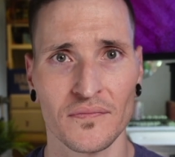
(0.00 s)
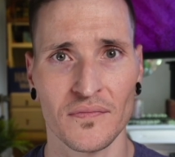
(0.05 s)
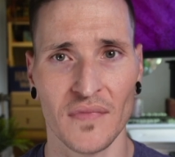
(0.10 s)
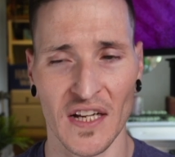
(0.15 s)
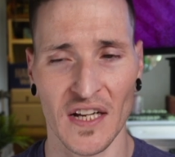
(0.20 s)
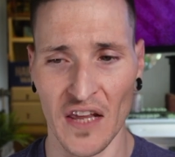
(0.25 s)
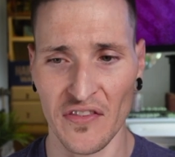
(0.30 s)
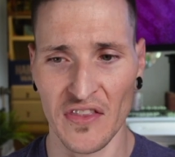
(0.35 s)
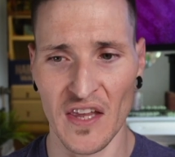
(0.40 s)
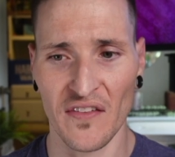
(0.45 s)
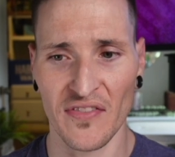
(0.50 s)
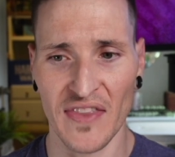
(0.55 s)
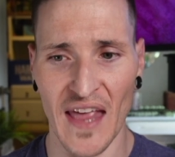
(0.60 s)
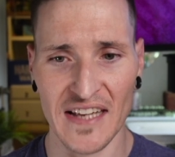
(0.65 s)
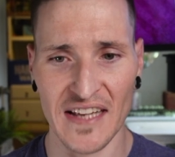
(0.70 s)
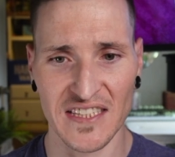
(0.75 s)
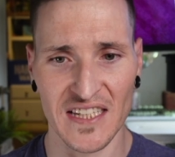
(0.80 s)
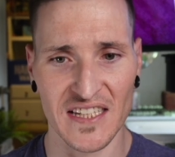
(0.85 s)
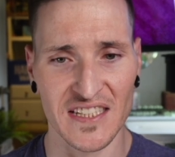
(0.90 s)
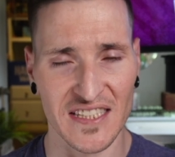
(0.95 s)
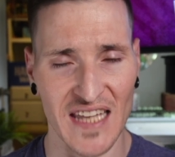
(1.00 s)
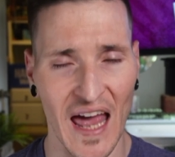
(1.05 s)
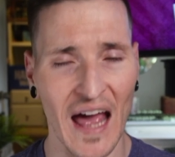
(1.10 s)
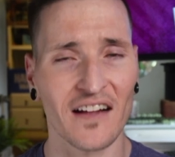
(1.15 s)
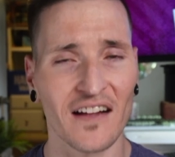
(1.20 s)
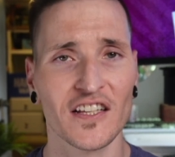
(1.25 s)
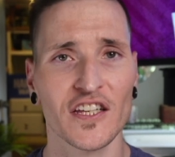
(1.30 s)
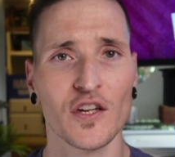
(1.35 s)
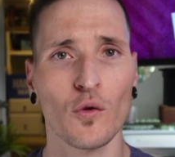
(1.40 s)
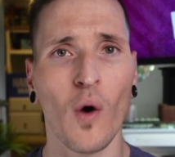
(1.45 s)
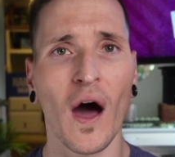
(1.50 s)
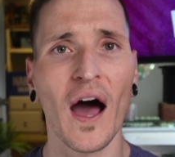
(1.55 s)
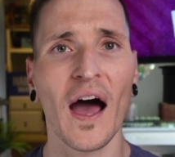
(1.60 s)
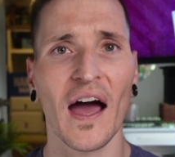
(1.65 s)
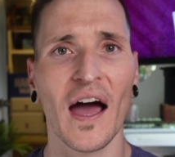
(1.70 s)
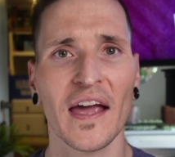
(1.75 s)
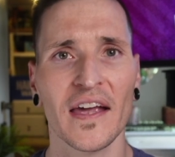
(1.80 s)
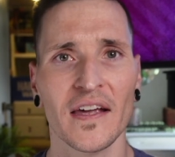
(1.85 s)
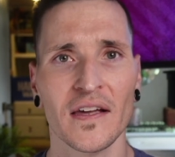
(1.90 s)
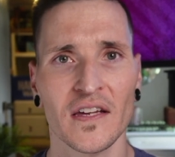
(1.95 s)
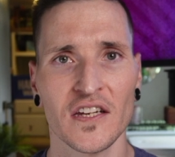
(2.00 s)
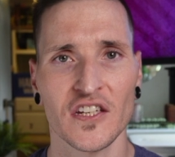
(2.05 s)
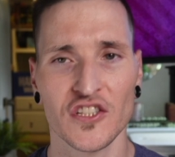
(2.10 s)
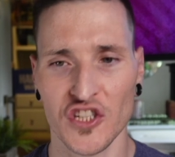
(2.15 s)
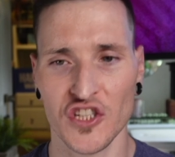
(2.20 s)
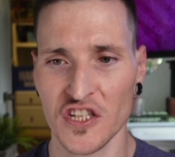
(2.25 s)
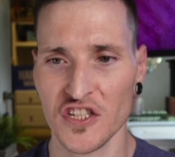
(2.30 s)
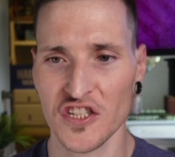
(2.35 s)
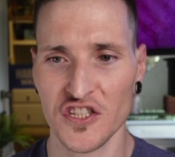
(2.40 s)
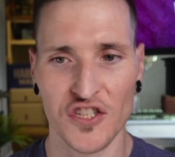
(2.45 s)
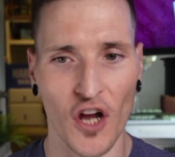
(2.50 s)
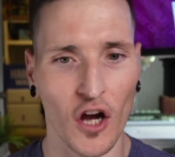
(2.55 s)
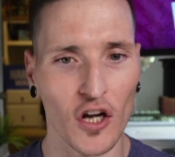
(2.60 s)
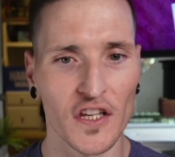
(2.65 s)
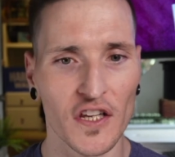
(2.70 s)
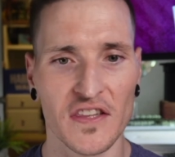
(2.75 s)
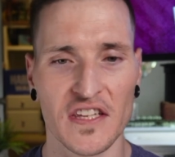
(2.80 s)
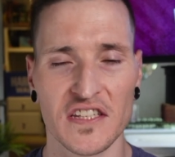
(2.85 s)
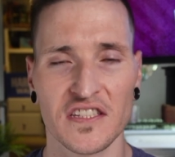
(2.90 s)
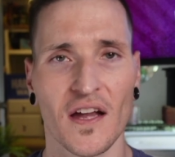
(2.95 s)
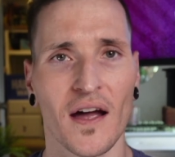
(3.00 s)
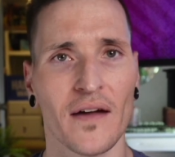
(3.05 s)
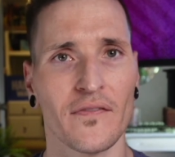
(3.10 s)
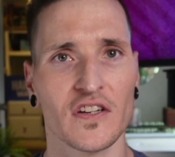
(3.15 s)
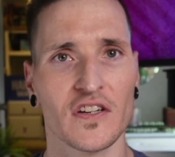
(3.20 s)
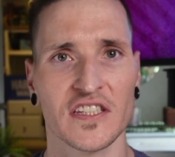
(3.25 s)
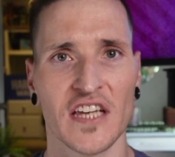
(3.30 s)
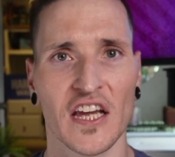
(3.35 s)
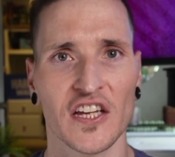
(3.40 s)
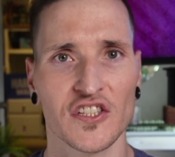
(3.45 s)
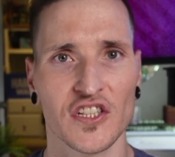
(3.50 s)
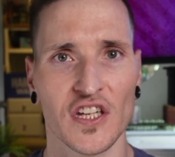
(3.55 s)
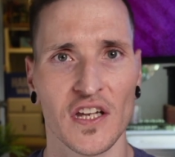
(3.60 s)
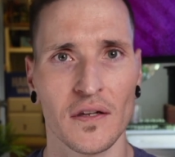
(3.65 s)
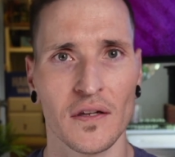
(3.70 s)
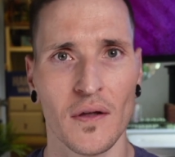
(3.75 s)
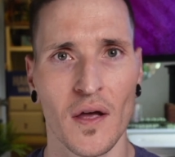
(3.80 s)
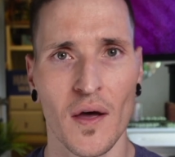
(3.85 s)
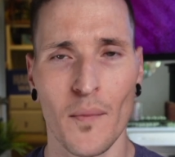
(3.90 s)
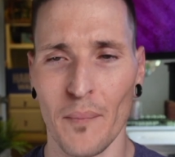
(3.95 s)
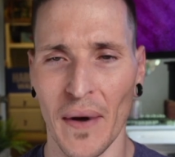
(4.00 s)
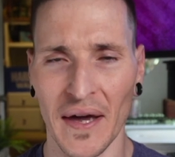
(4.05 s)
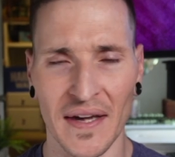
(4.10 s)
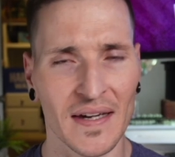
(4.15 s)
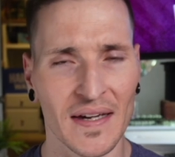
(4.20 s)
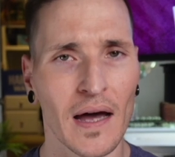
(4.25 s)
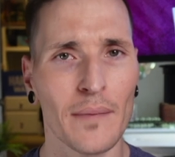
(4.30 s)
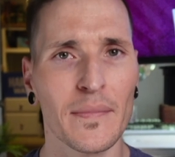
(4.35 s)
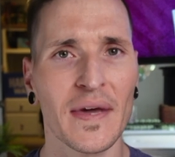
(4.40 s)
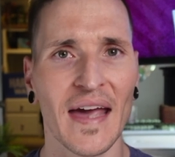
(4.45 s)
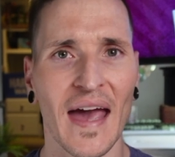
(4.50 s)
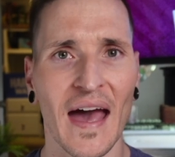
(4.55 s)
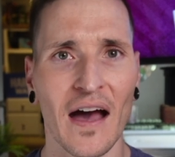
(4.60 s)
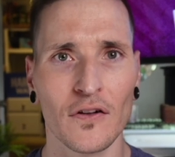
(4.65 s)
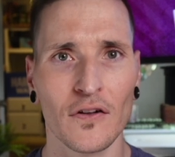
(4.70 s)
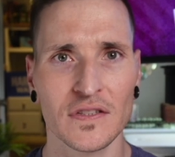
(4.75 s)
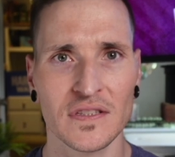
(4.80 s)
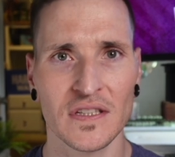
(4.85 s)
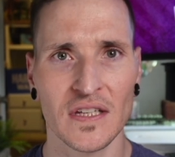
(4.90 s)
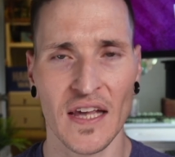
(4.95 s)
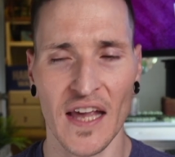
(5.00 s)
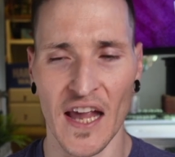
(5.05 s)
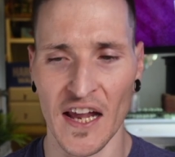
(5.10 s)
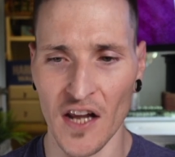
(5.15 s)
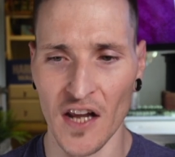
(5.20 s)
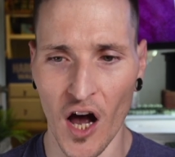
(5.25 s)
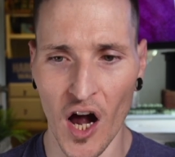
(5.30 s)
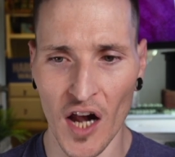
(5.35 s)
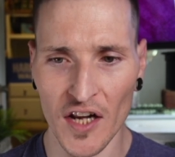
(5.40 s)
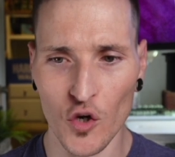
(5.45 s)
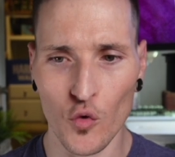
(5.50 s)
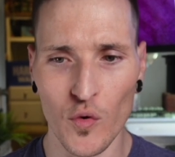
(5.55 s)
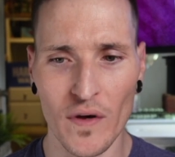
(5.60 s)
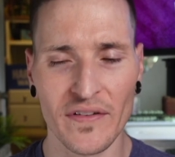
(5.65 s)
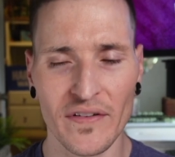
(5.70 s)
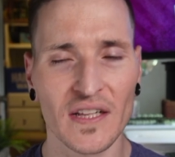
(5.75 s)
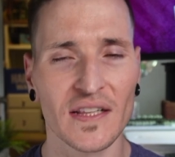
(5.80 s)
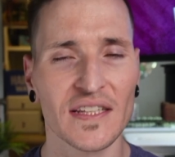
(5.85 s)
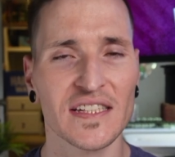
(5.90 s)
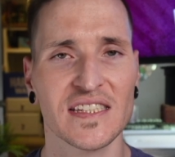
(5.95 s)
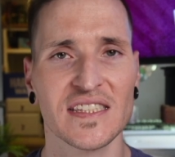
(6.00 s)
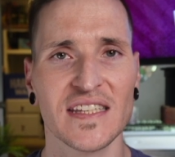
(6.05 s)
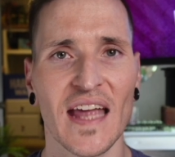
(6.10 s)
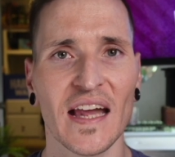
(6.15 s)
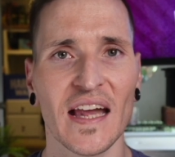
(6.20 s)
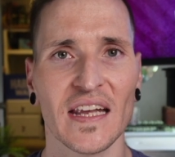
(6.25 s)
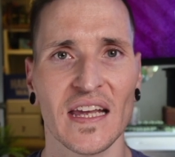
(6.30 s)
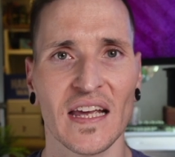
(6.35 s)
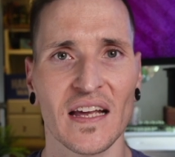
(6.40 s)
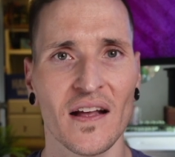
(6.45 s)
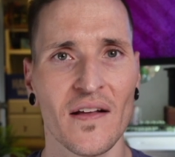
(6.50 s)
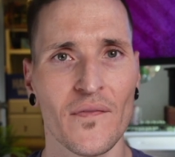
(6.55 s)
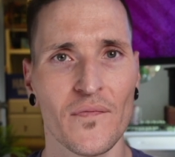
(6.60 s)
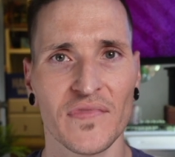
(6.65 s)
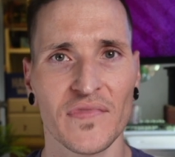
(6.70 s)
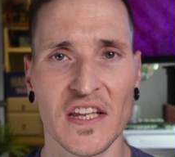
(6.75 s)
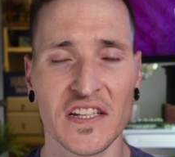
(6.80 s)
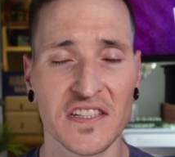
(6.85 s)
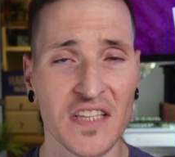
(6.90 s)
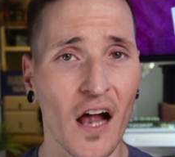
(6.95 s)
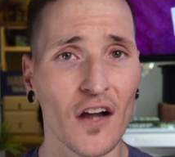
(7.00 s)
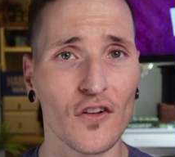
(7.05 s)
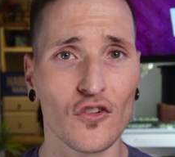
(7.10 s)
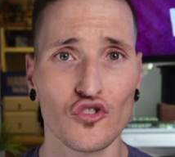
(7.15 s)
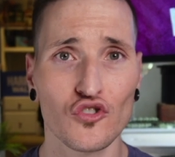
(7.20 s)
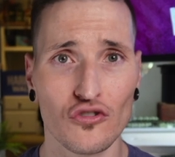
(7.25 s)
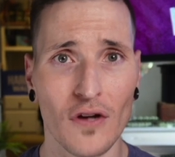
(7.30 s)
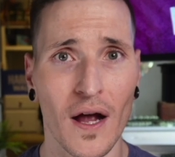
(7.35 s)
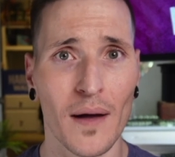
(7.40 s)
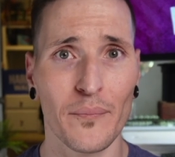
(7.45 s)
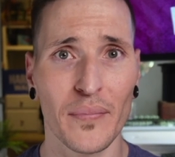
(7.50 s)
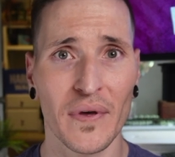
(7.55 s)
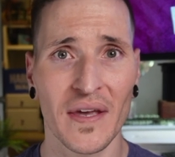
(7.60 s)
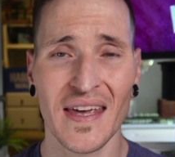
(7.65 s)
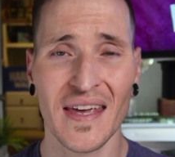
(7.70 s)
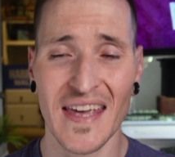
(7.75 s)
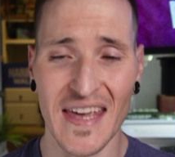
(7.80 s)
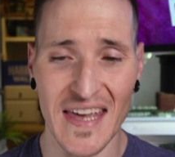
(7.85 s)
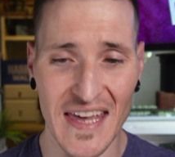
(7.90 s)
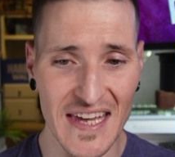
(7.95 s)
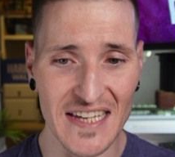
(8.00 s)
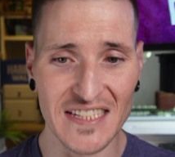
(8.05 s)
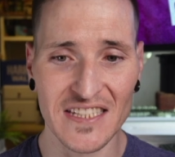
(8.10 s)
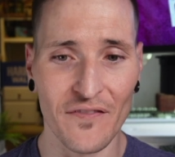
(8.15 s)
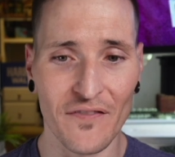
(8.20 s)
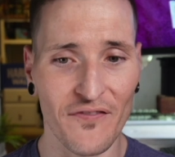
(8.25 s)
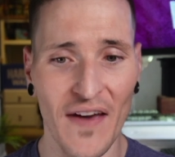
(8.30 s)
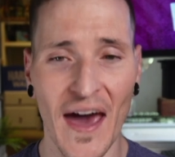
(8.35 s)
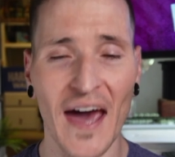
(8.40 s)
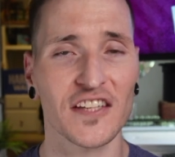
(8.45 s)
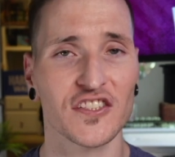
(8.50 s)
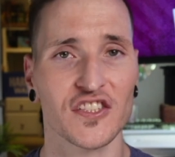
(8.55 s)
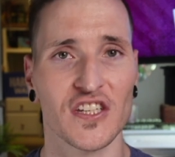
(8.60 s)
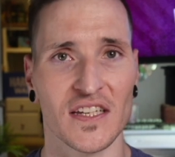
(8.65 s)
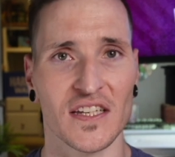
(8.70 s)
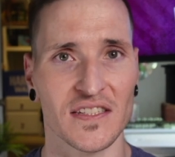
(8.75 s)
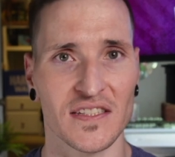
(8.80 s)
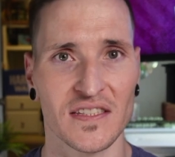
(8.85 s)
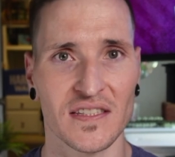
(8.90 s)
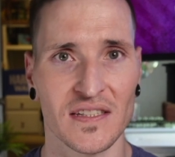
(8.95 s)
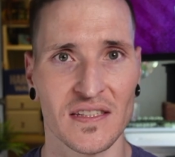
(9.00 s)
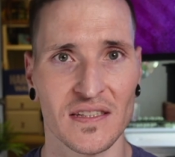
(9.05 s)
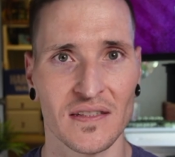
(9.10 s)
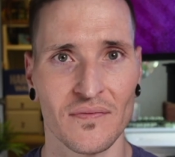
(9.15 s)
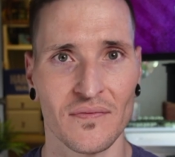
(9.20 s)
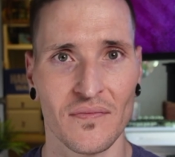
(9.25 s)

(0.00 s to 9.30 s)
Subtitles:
And I think that's exactly why she started this conversation by coming out and unequivocally stating that Donald Trump is a fascist.